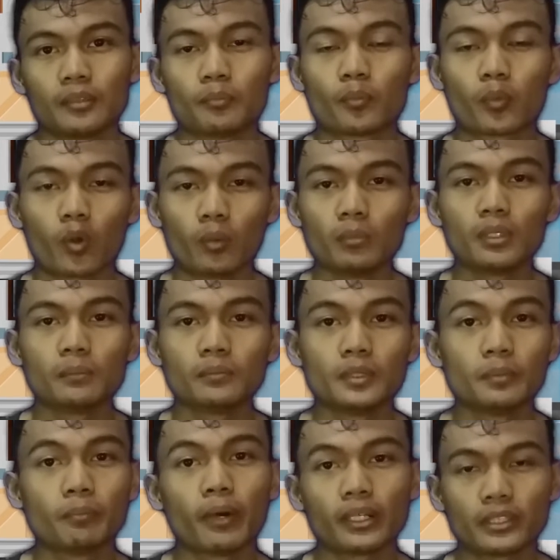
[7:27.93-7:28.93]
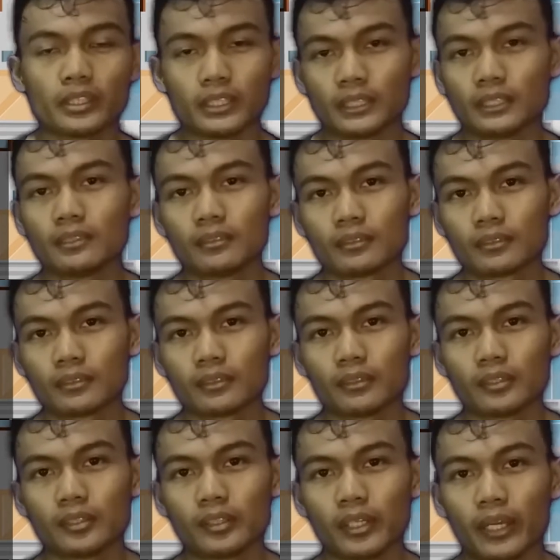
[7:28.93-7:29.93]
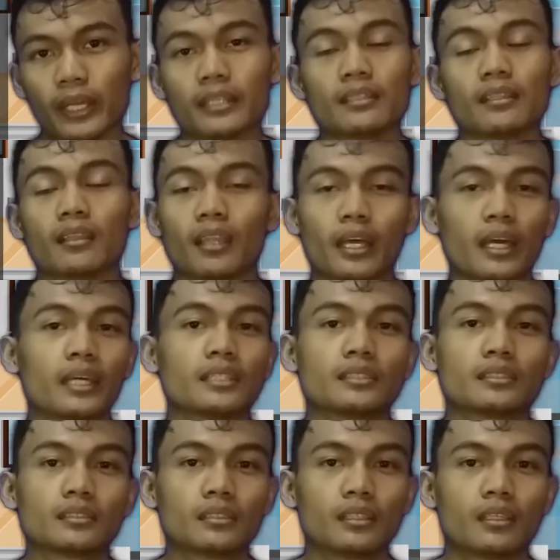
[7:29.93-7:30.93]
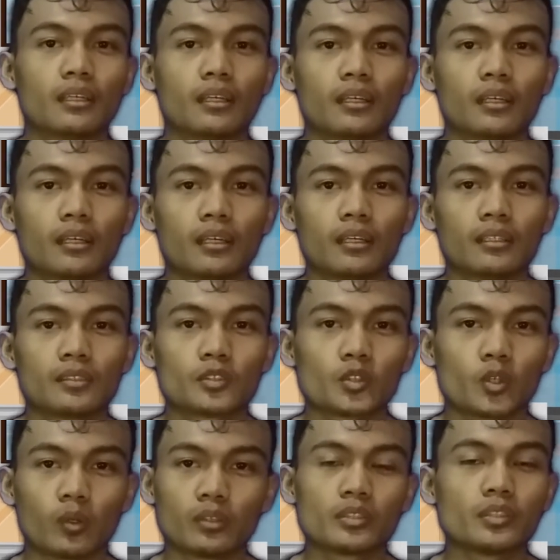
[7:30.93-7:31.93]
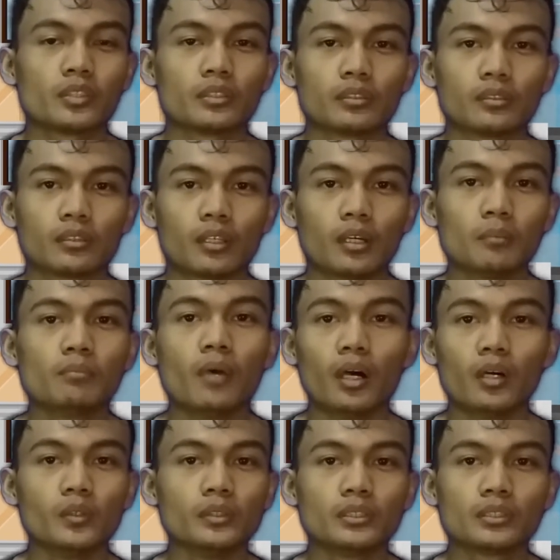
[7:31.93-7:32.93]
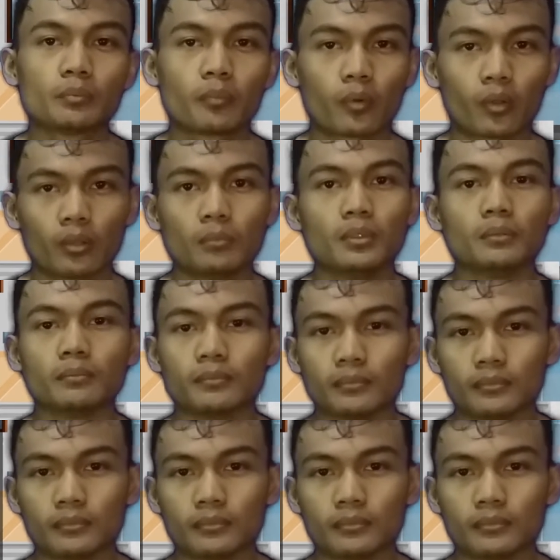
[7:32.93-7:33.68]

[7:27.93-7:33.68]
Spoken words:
problem to parking, and the last, solution about problem.